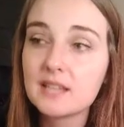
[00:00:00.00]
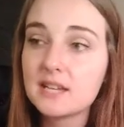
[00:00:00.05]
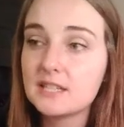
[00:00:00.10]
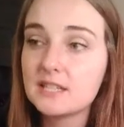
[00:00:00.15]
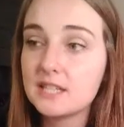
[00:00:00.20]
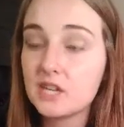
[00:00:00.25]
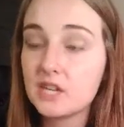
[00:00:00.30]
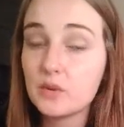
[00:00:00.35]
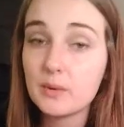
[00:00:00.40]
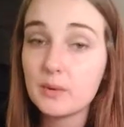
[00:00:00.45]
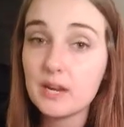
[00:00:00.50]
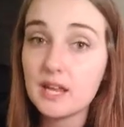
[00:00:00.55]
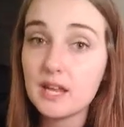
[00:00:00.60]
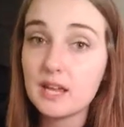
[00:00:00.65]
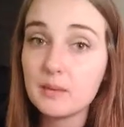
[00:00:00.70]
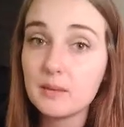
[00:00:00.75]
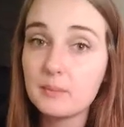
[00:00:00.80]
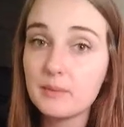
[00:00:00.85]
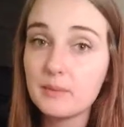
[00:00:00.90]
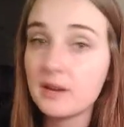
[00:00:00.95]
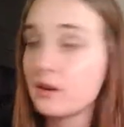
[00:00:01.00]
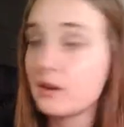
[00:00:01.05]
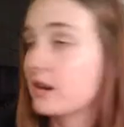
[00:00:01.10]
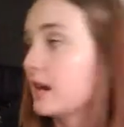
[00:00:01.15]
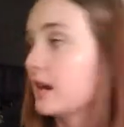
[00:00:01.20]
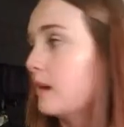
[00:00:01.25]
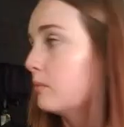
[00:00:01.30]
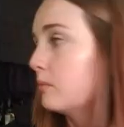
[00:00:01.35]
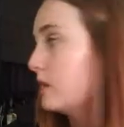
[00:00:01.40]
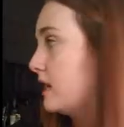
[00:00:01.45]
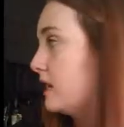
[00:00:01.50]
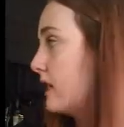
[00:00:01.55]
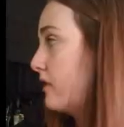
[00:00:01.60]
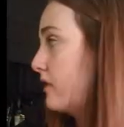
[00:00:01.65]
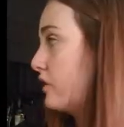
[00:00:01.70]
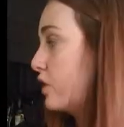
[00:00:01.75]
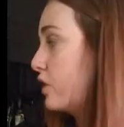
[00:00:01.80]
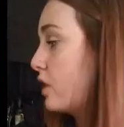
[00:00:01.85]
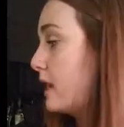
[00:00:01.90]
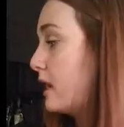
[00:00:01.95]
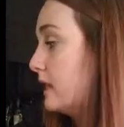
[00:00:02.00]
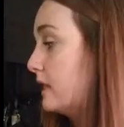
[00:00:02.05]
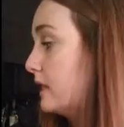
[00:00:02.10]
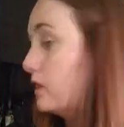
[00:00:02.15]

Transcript: I continue reading. And right now I'm reading The Great